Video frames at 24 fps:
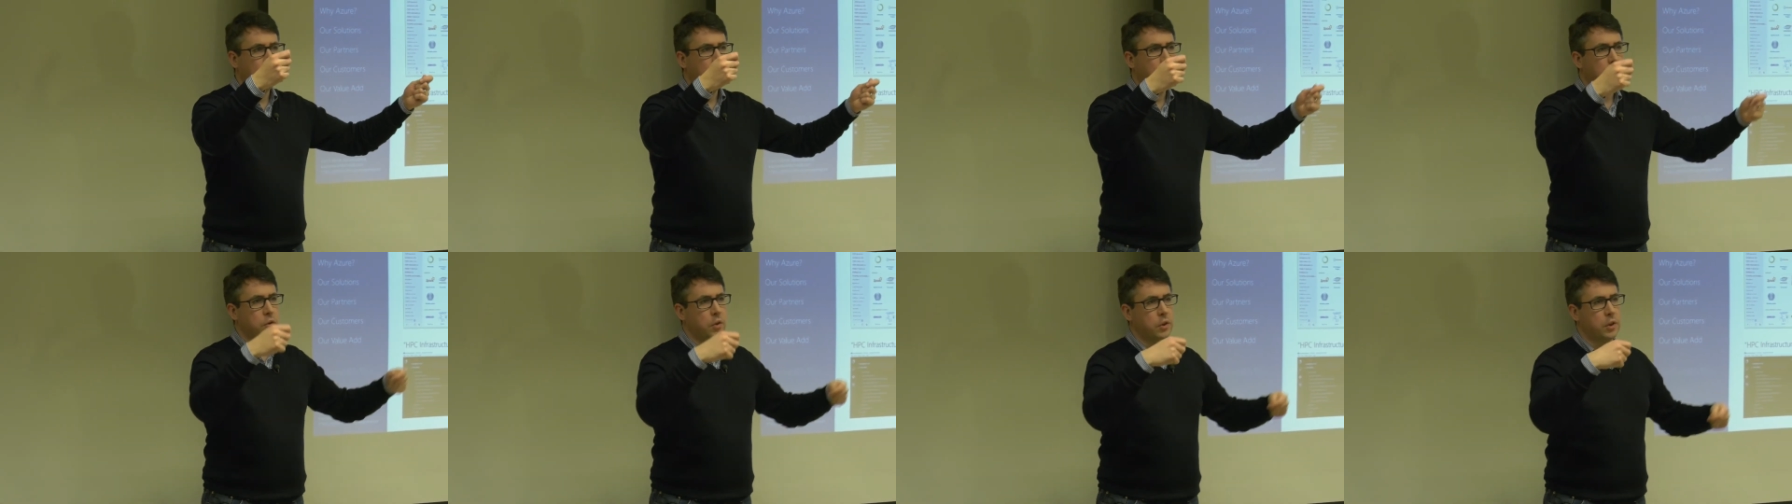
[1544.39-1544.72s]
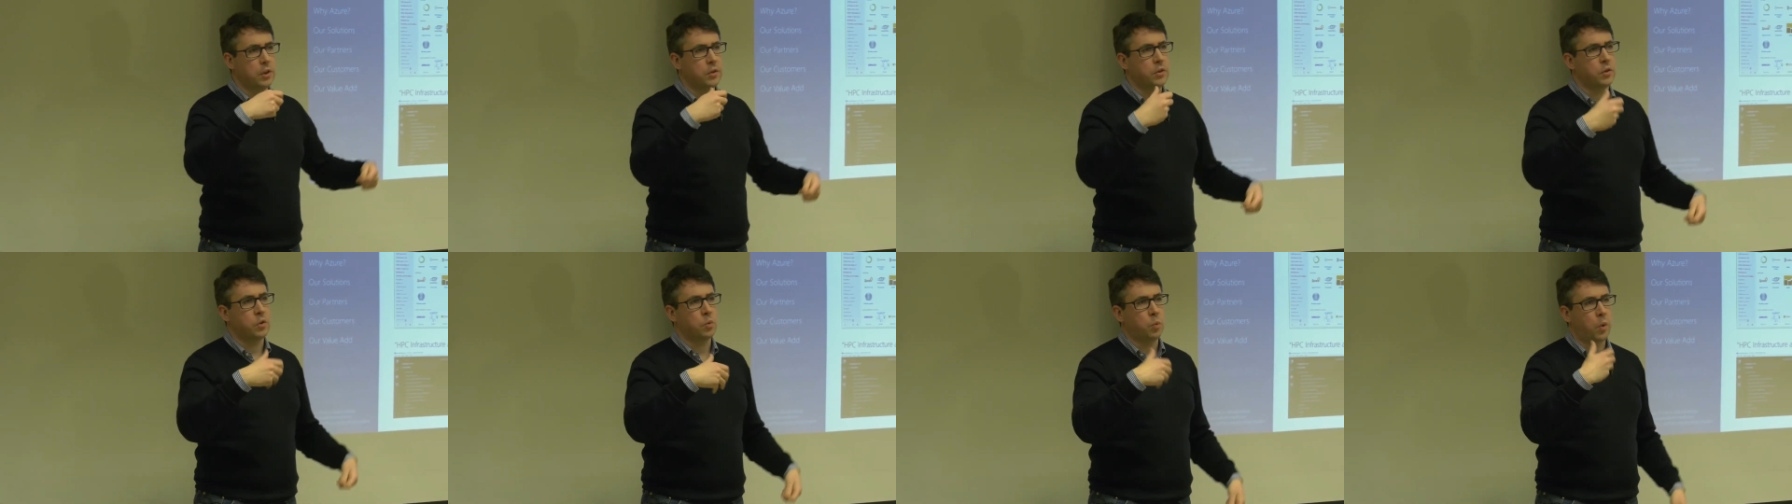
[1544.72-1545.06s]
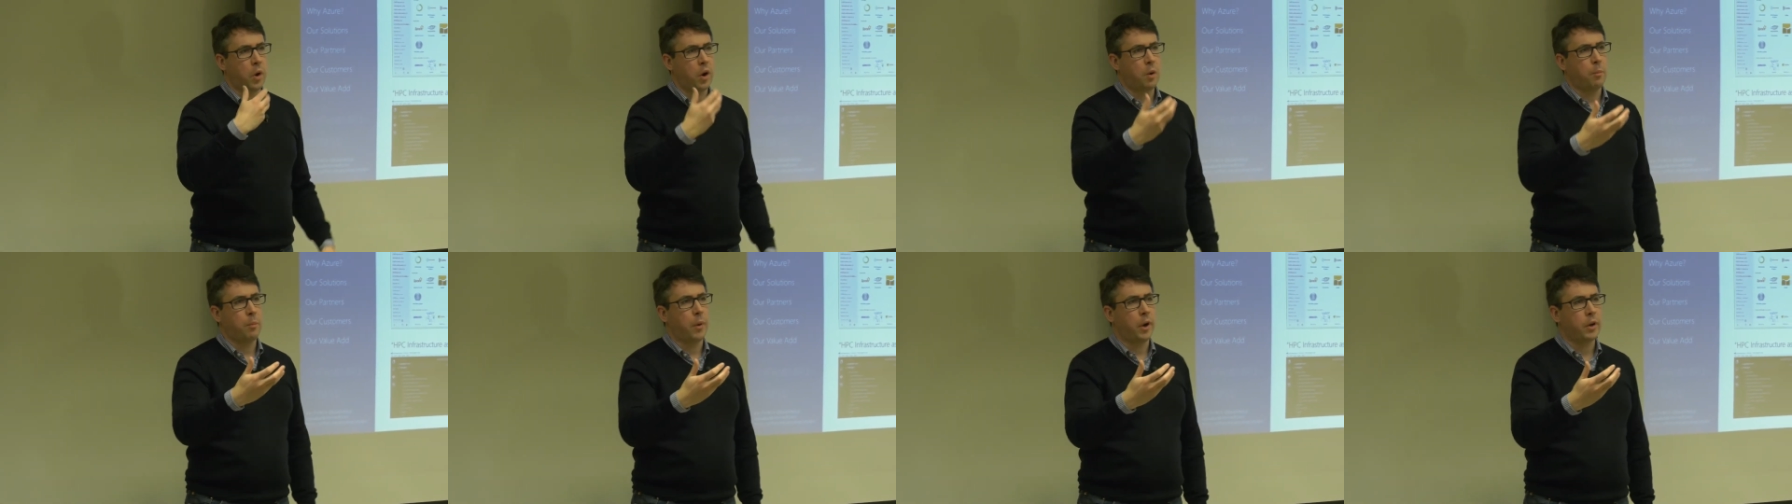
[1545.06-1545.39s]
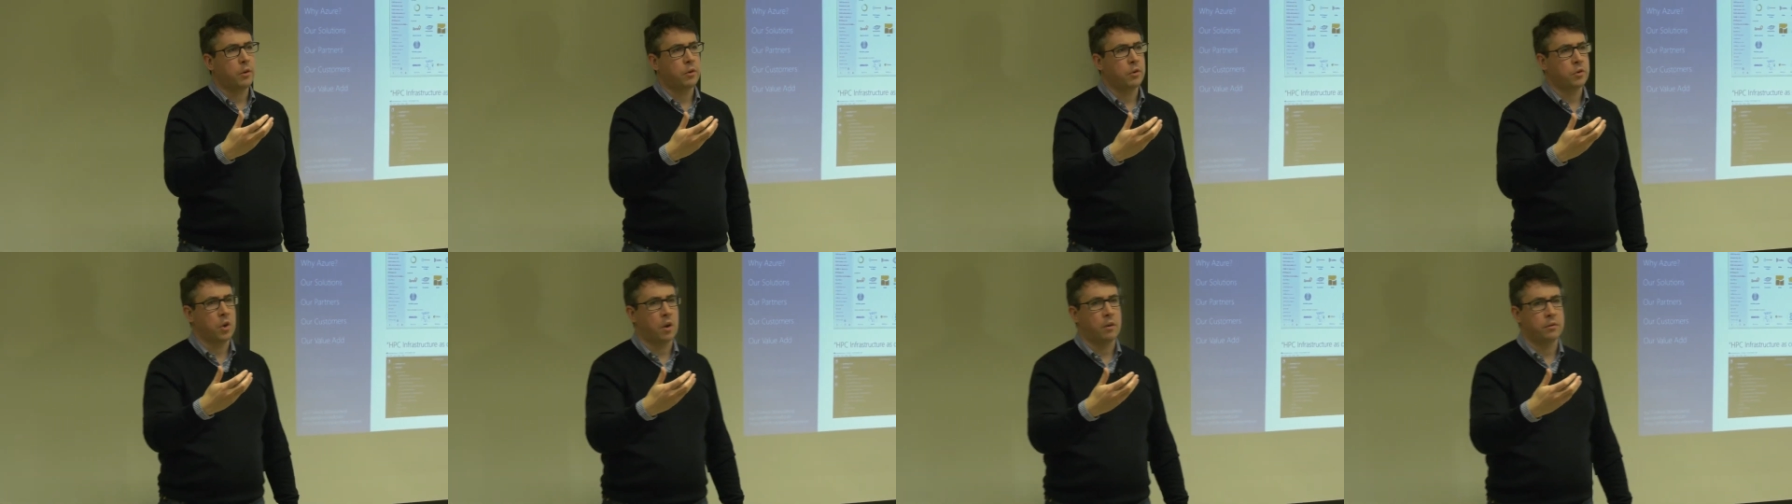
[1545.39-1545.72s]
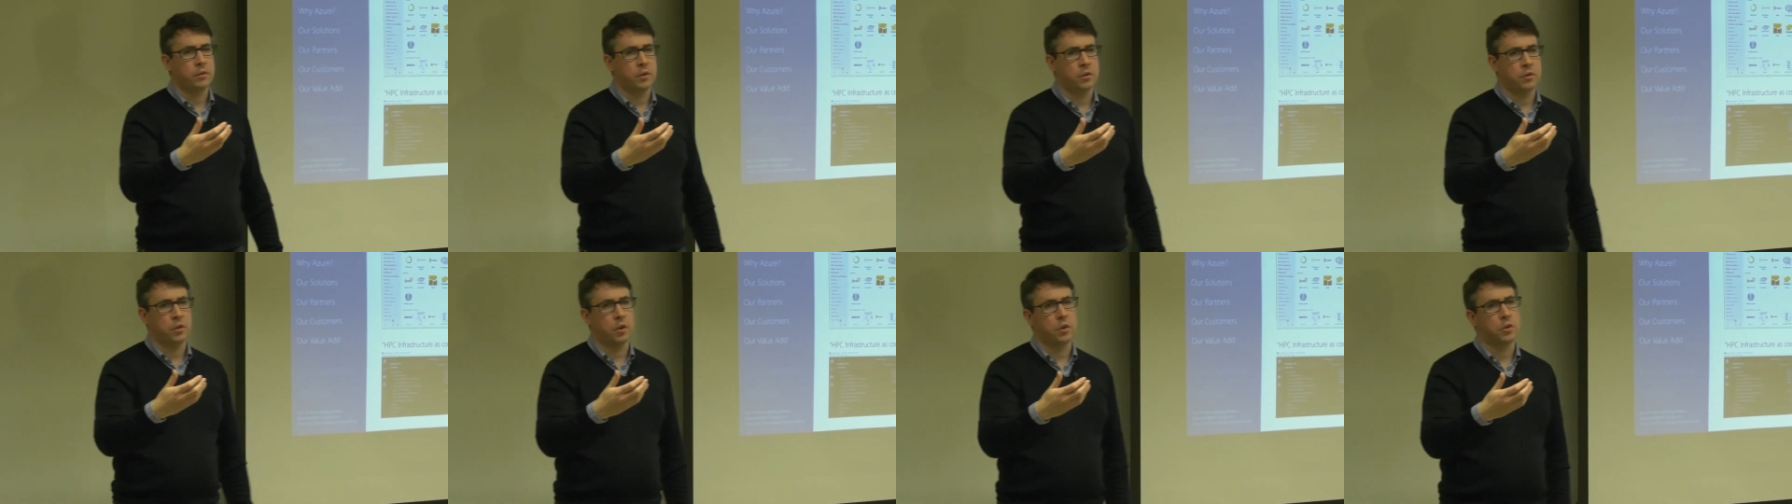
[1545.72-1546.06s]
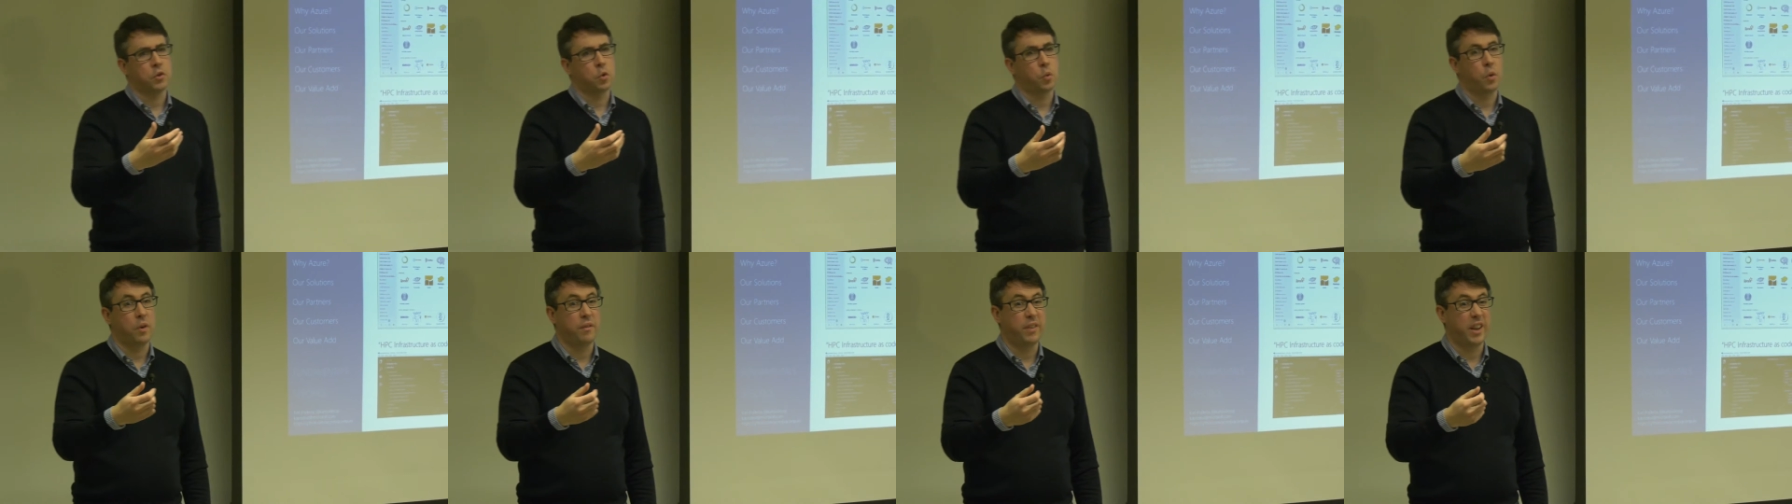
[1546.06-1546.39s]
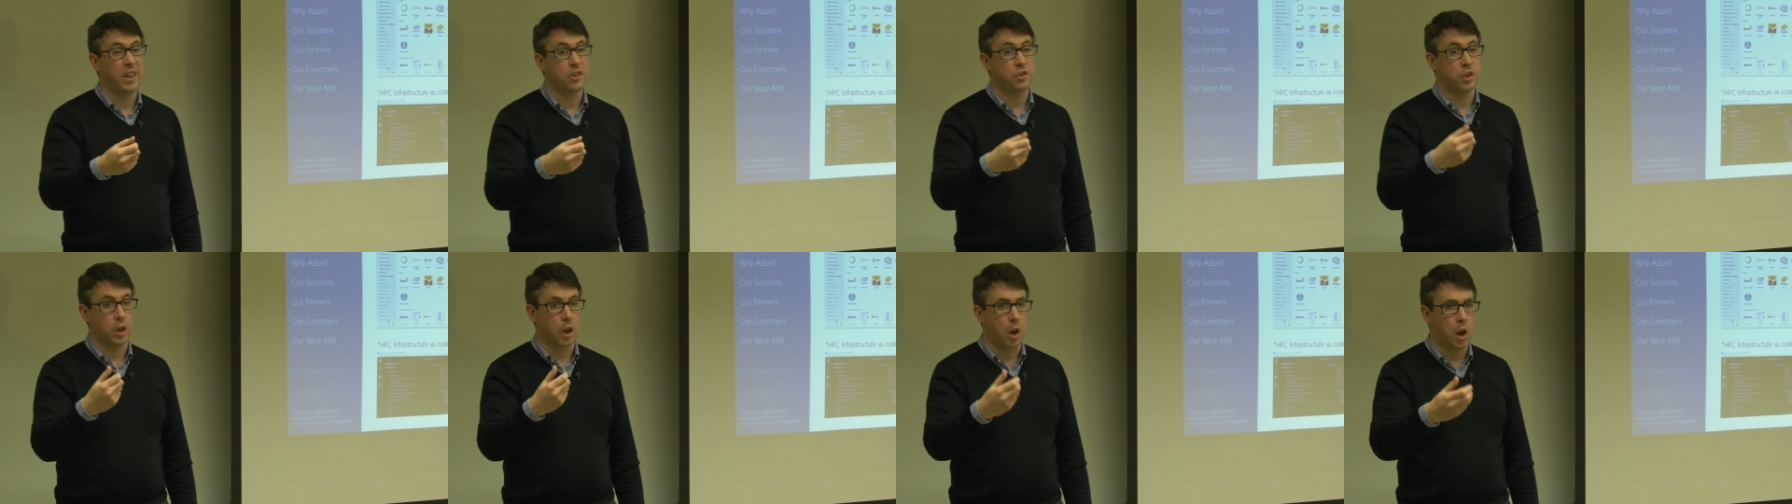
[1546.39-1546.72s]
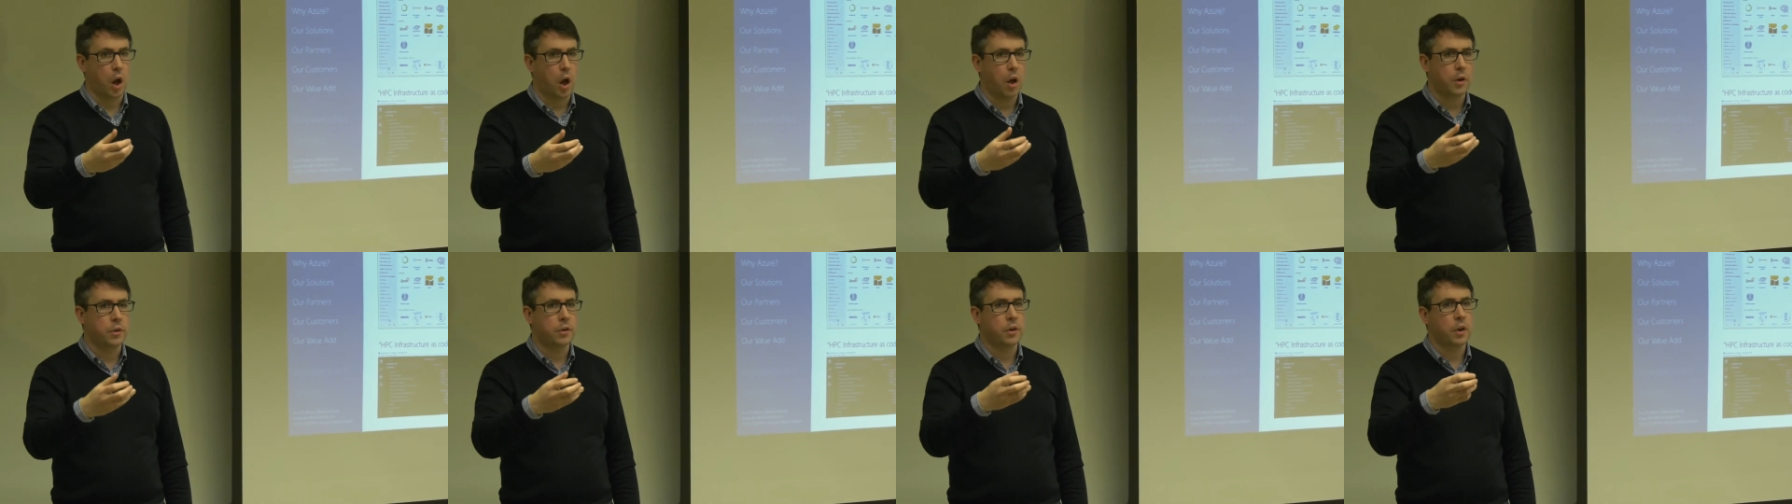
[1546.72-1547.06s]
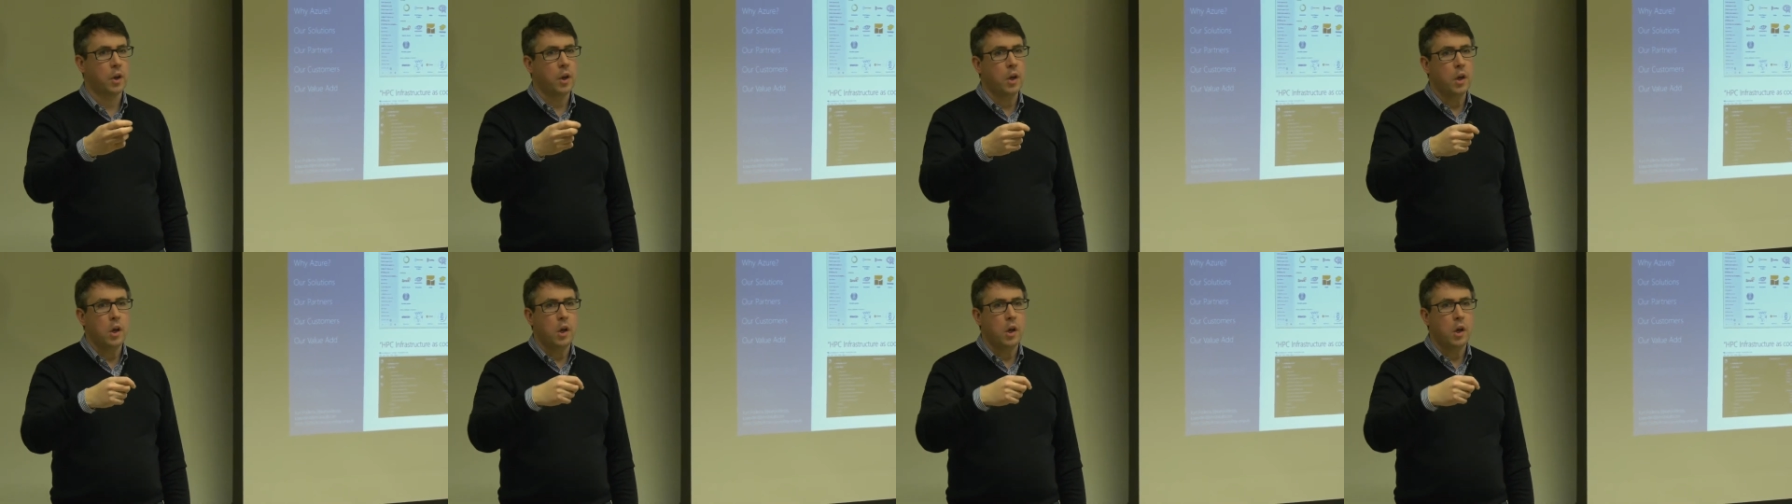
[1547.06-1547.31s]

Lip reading: So this is where Microsoft is also investing a lot.